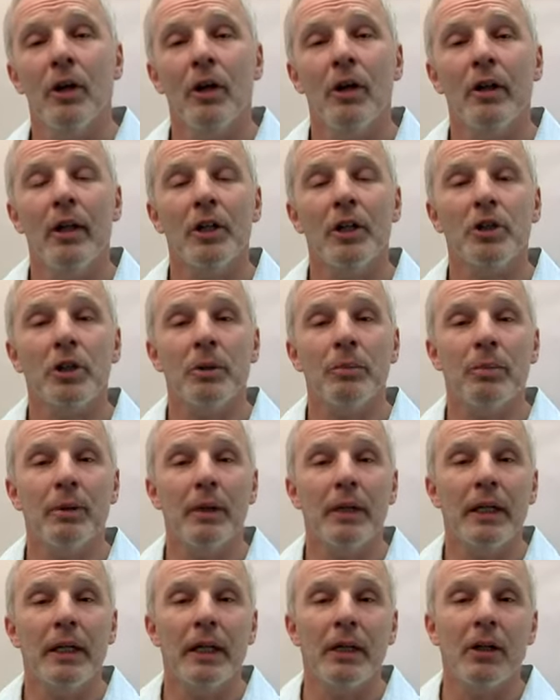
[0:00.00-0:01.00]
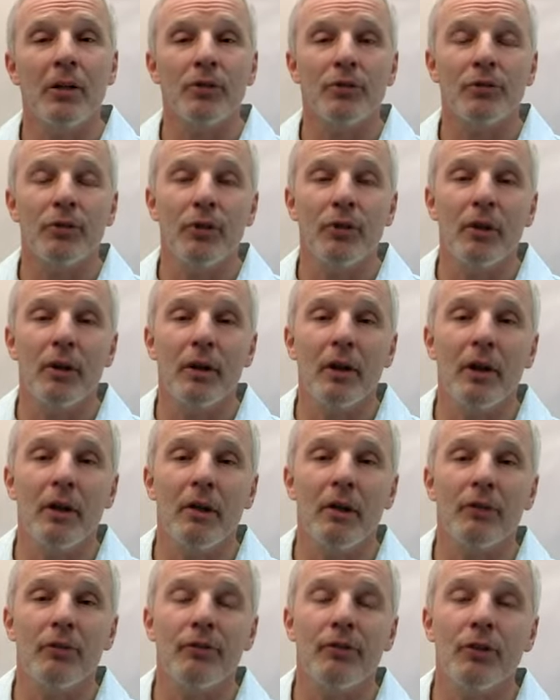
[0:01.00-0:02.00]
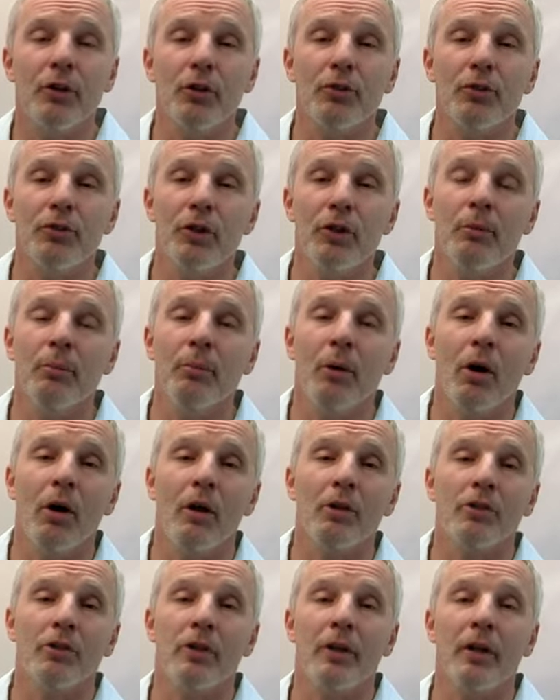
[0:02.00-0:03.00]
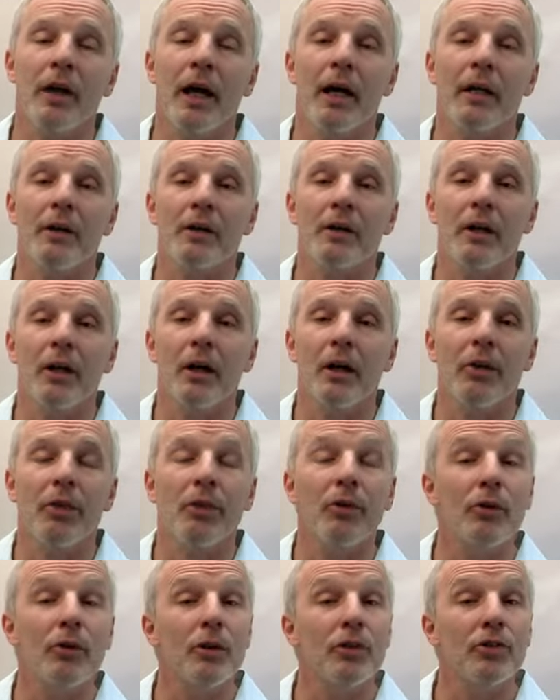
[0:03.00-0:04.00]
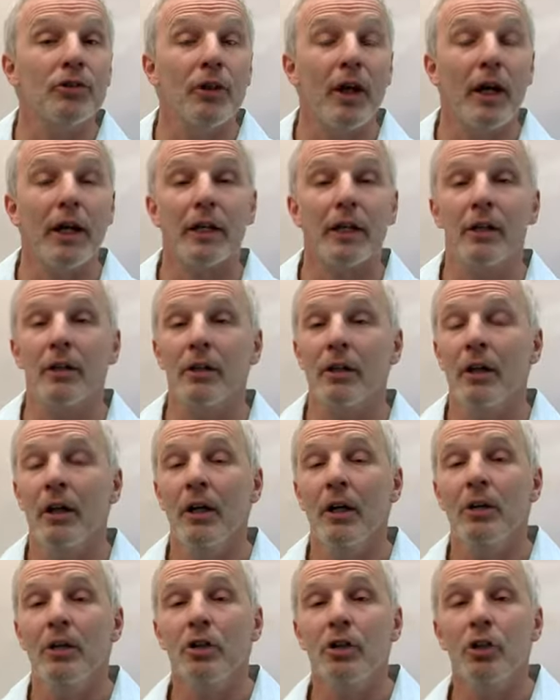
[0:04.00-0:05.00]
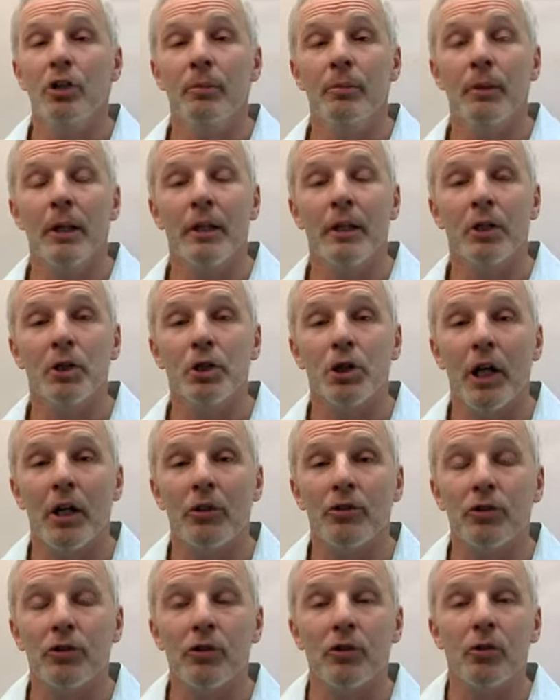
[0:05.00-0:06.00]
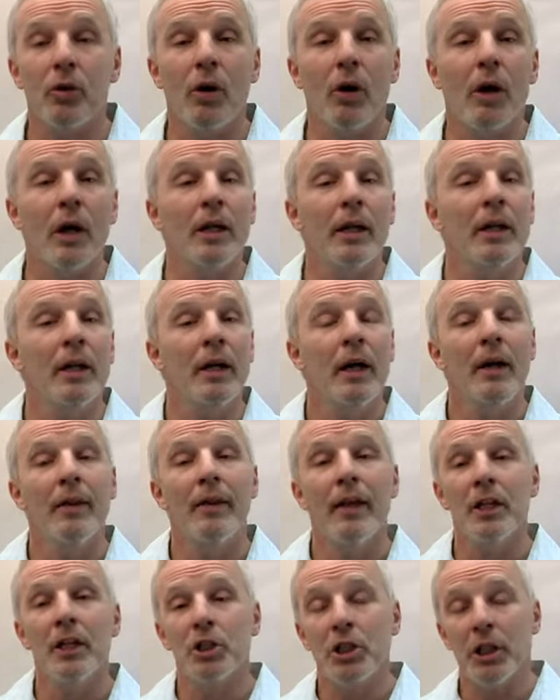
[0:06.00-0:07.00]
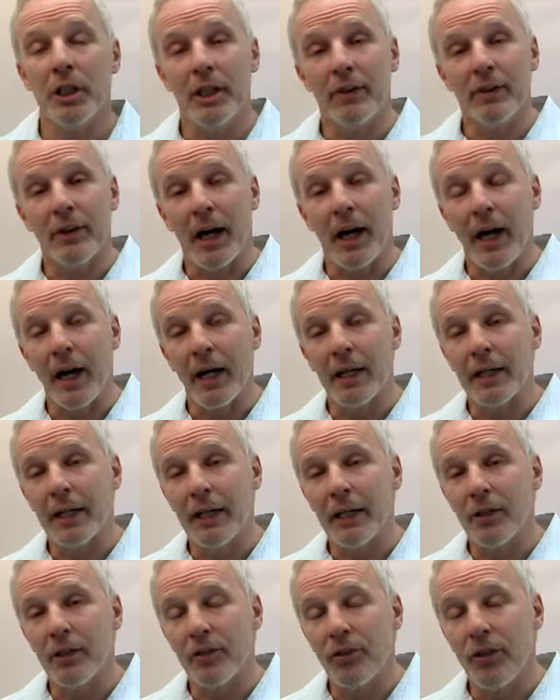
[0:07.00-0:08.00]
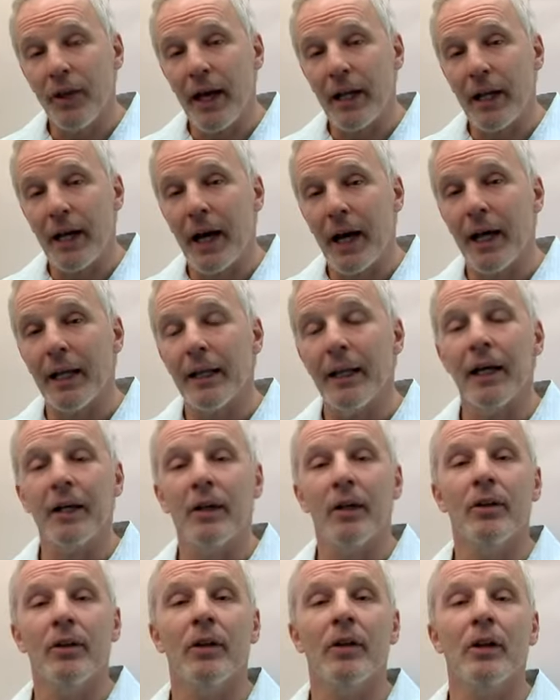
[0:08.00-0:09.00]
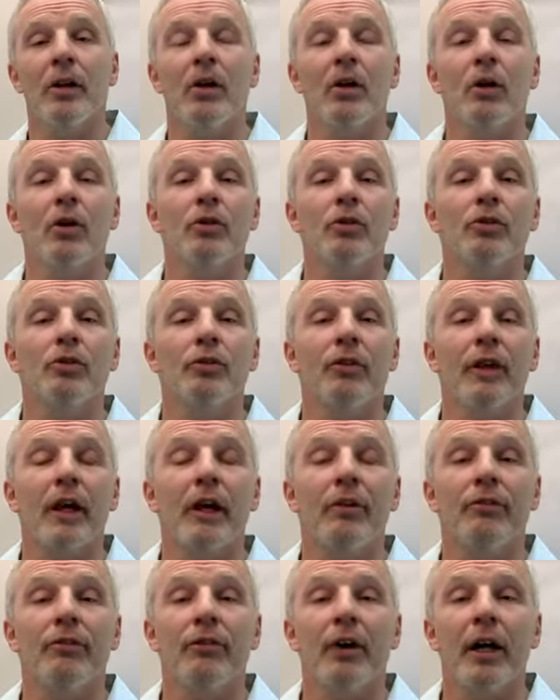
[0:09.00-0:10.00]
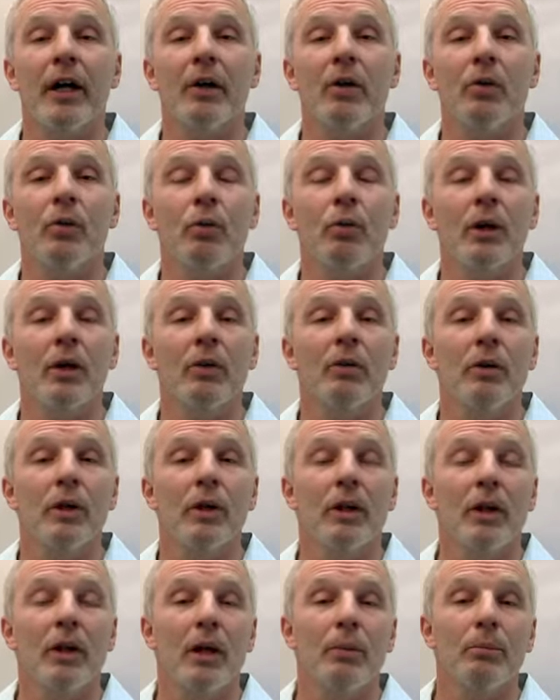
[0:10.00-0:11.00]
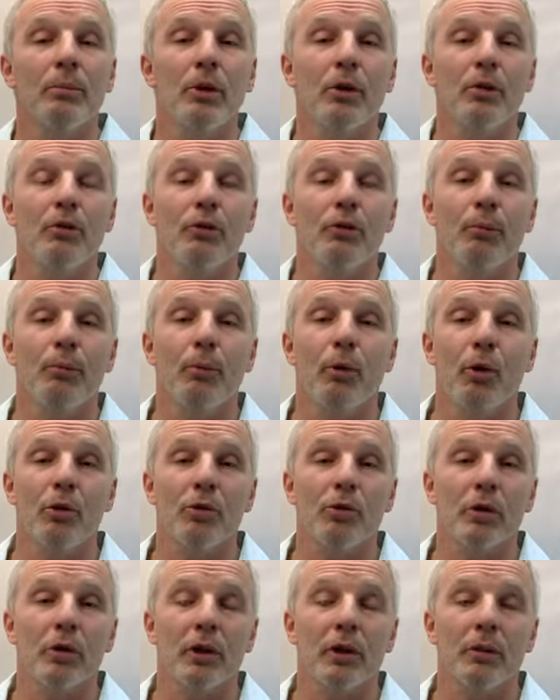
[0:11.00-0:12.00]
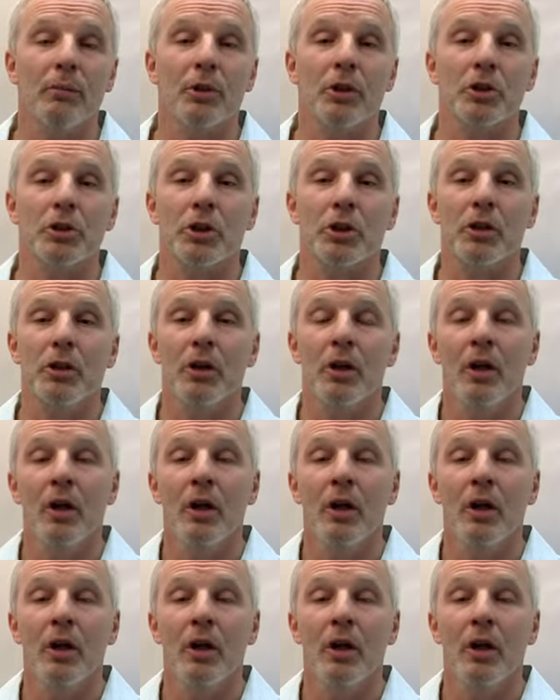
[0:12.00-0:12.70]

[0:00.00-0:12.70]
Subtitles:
They should get us for the first few marks in that 30-second, 2-minute gesture drawing. They should get us that highlight on the nose for that final rendering in that beautiful portrait commission,